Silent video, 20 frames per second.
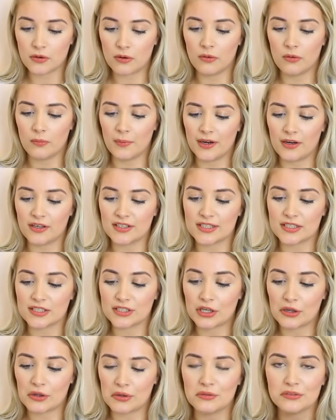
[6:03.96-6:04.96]
Oh my god, it's
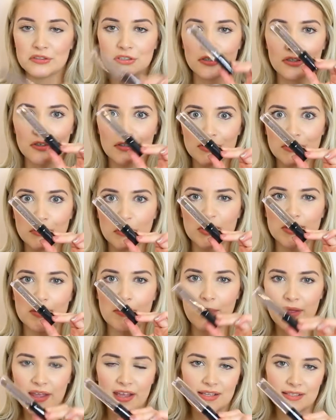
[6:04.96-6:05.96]
cool toned, which is
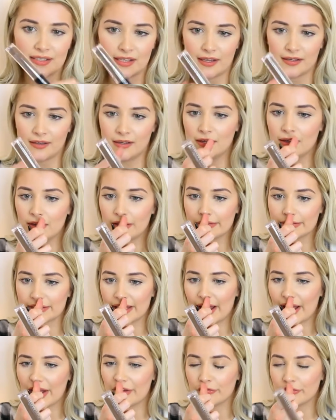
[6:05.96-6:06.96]
amazing because
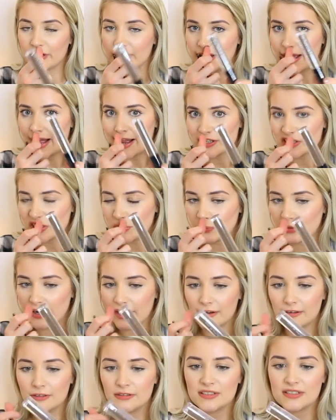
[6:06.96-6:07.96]
I have really ashy
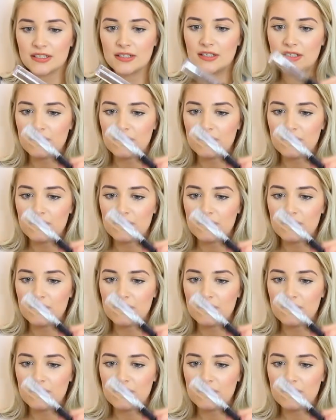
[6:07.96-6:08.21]
brows.